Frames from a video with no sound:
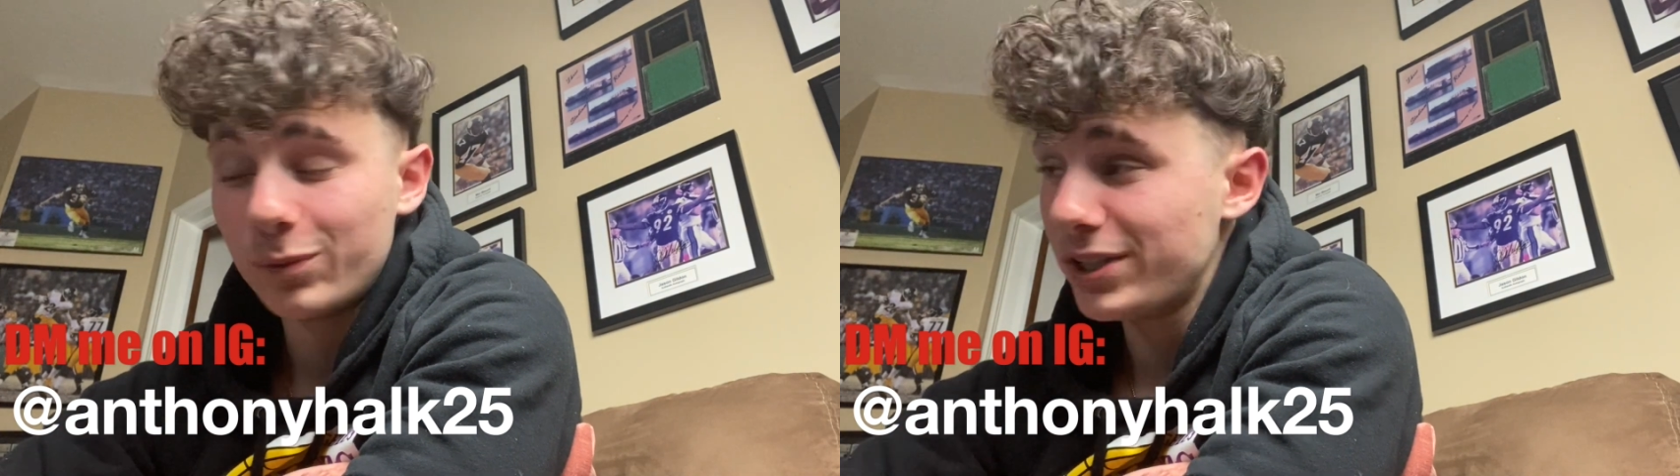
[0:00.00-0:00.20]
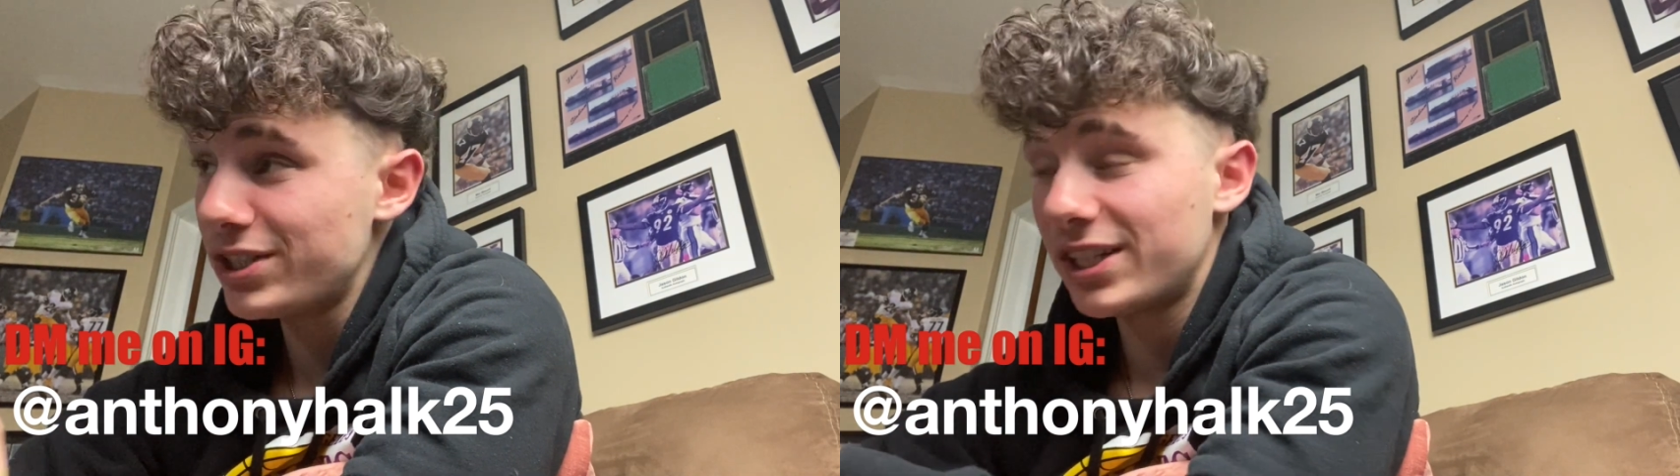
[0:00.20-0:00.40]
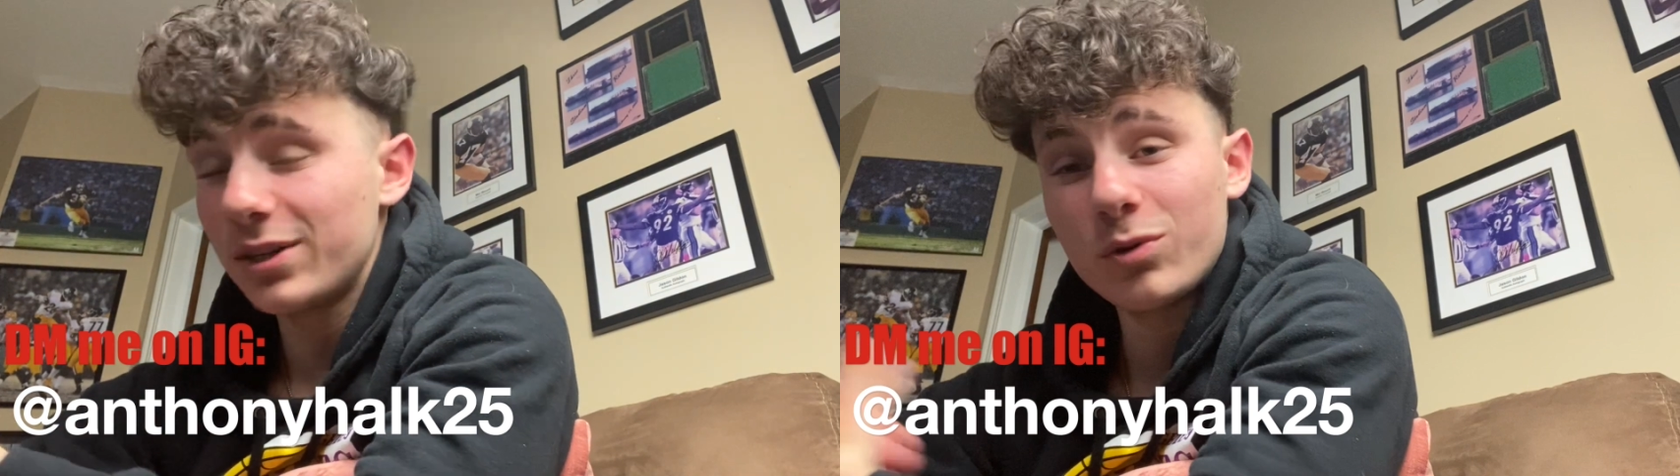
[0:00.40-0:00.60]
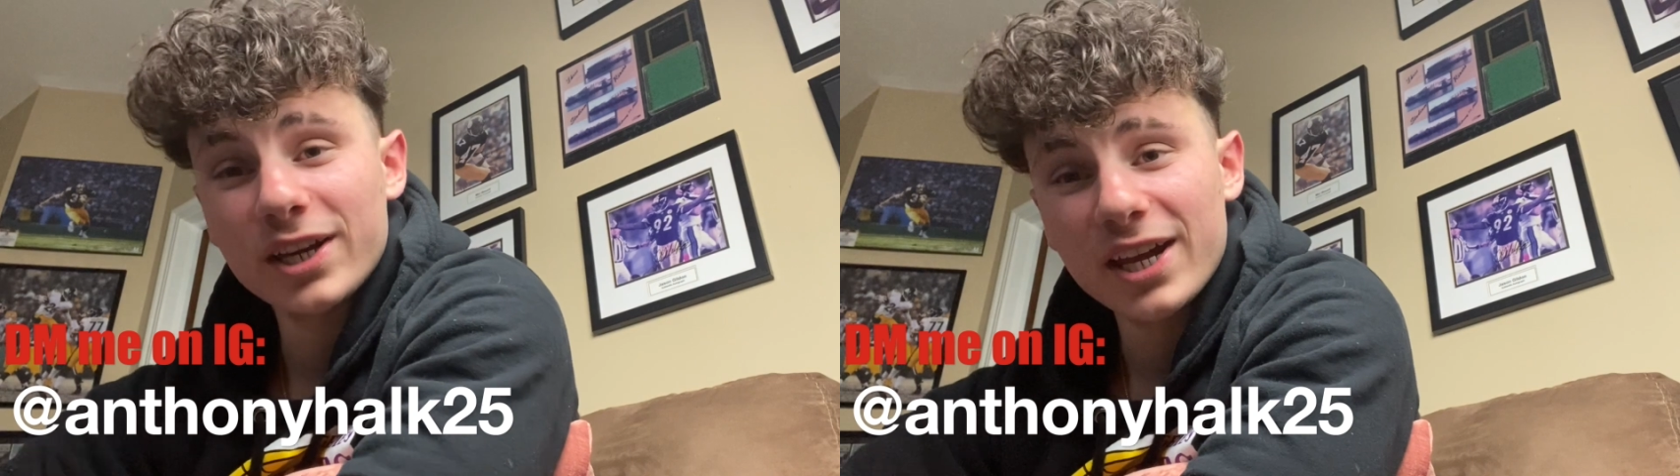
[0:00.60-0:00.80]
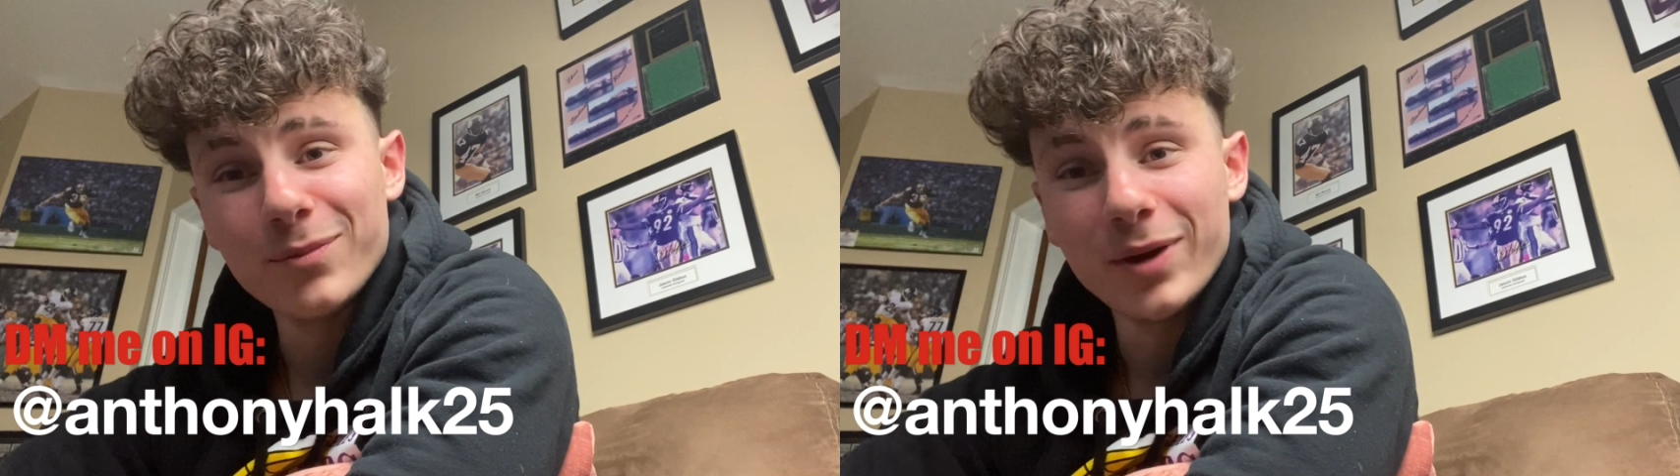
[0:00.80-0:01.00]
just hit
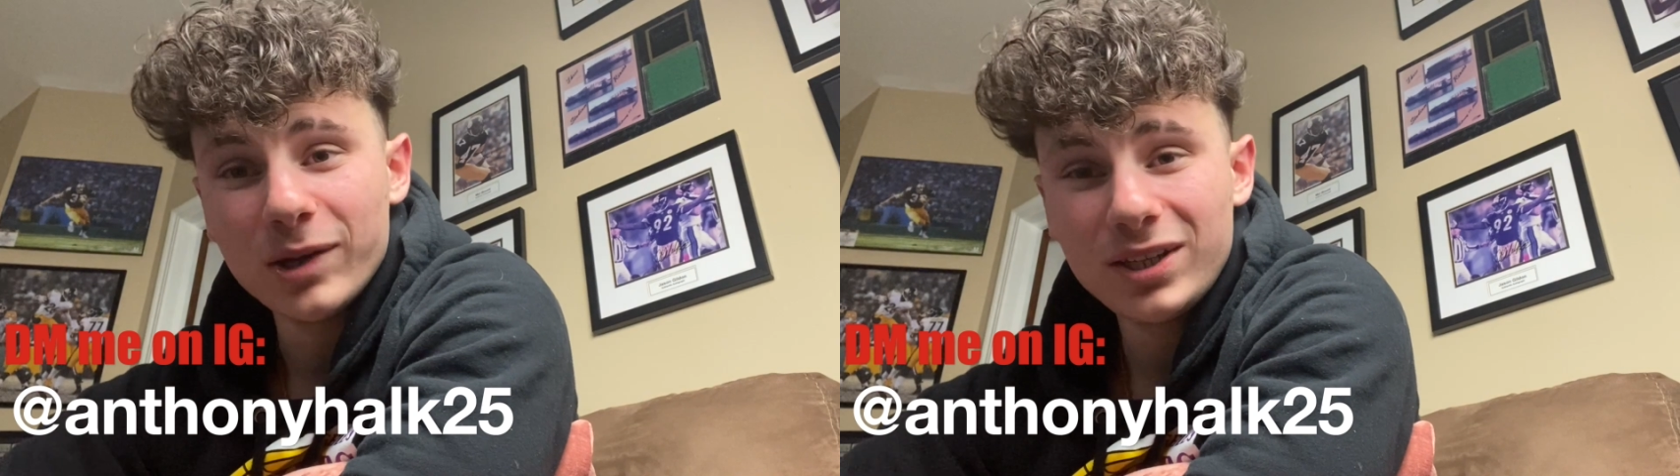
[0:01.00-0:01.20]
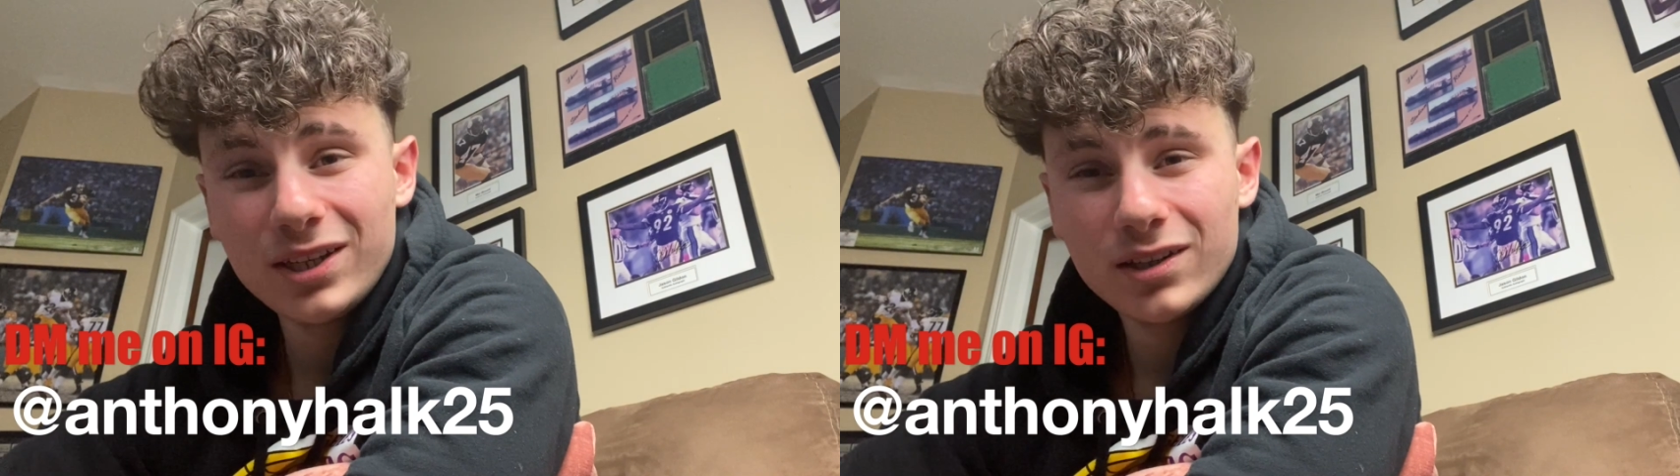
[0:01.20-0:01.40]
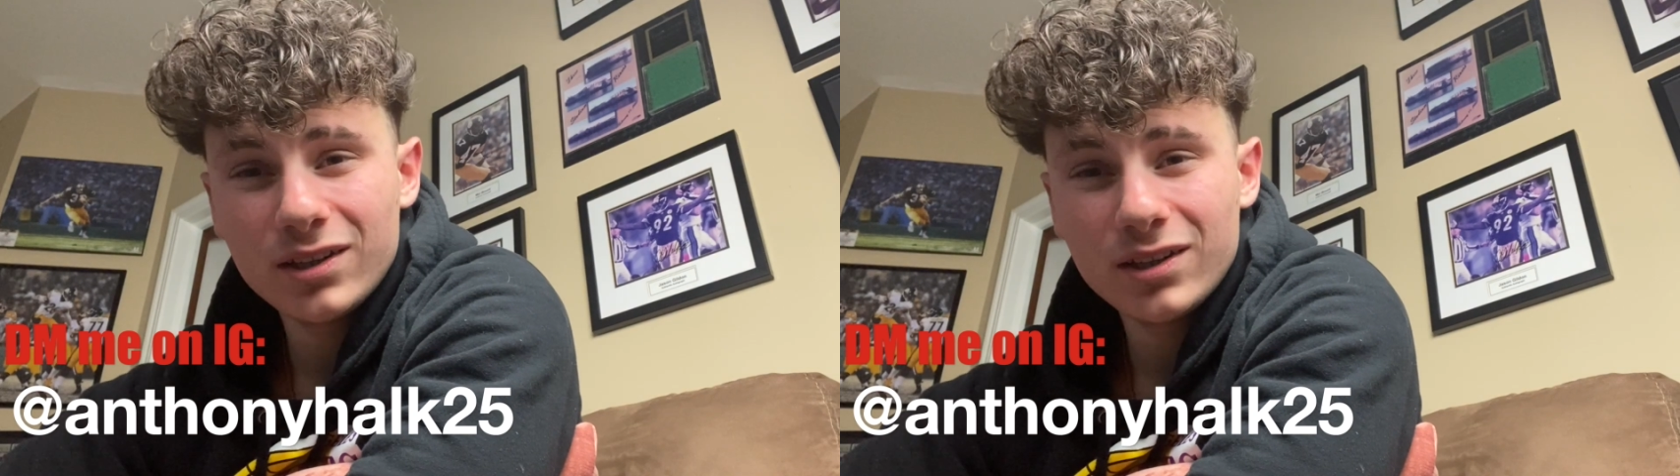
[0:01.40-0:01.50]
1K, baby.